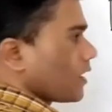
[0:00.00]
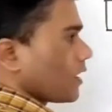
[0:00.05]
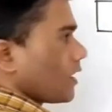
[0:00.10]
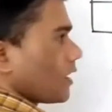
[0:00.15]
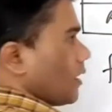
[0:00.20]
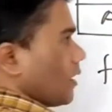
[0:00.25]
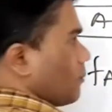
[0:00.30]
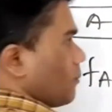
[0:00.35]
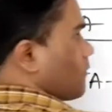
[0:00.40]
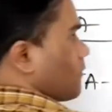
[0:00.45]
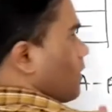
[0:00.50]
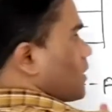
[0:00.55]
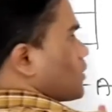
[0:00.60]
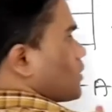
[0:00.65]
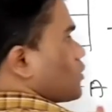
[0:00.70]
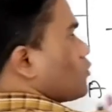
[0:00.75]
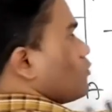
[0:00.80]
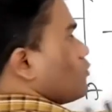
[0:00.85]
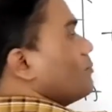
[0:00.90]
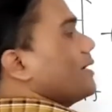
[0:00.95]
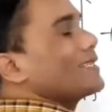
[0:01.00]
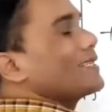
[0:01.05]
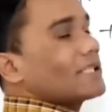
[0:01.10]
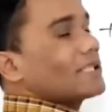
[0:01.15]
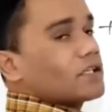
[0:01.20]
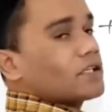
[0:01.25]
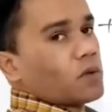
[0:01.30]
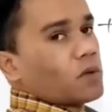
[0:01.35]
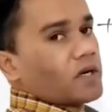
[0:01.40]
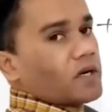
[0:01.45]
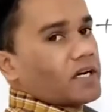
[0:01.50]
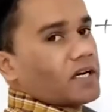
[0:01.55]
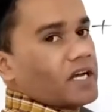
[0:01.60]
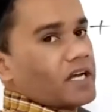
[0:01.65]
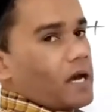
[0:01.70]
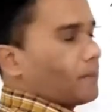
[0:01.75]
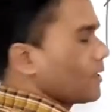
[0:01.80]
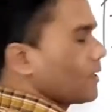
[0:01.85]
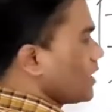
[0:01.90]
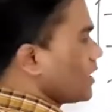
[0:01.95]
But once you mix it, what
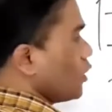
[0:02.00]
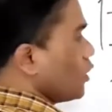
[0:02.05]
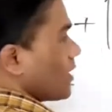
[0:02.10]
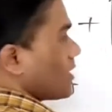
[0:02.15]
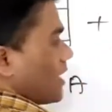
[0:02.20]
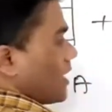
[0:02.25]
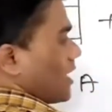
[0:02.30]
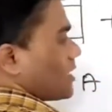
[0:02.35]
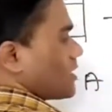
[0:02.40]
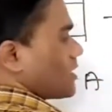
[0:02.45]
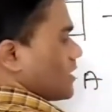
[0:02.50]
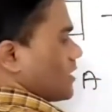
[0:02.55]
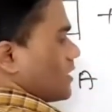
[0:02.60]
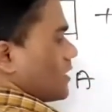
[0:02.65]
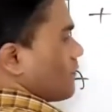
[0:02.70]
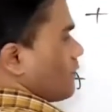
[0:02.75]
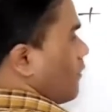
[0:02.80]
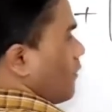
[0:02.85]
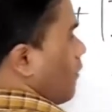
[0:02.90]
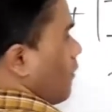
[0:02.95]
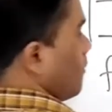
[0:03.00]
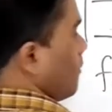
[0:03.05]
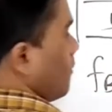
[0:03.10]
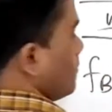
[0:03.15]
happens? New attraction is formed.